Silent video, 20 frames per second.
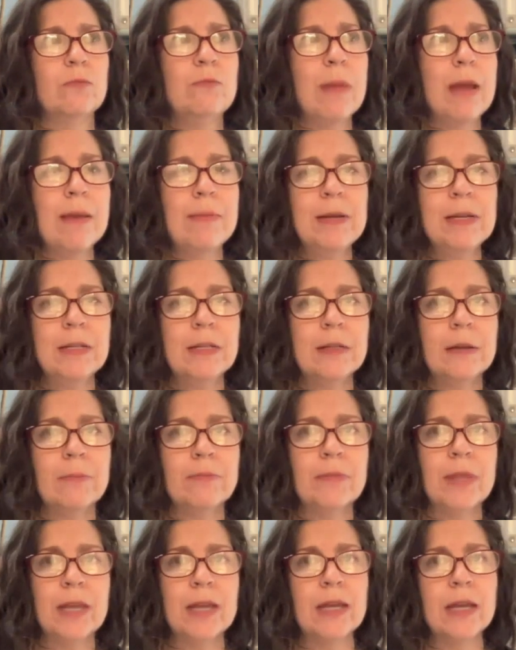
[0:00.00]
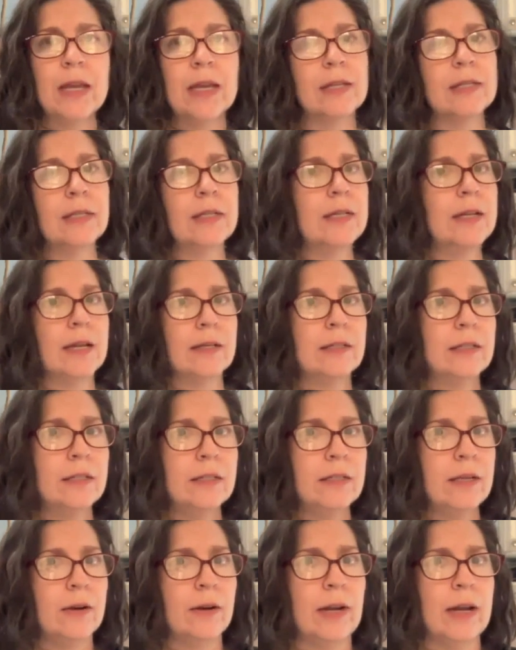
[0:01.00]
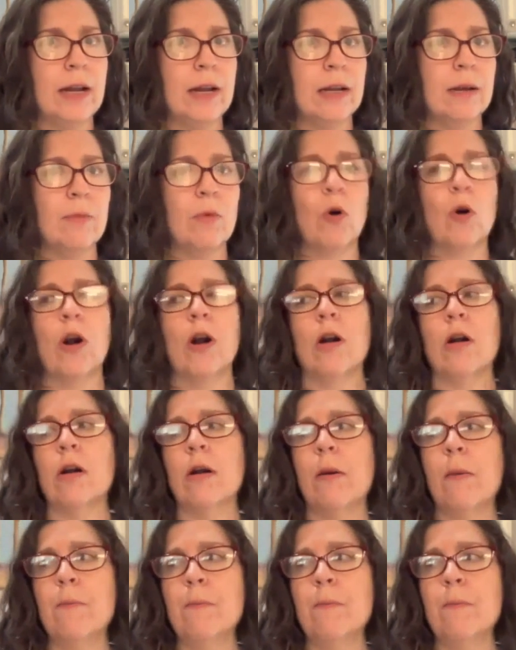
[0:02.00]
Maybe something isn't necessary anymore.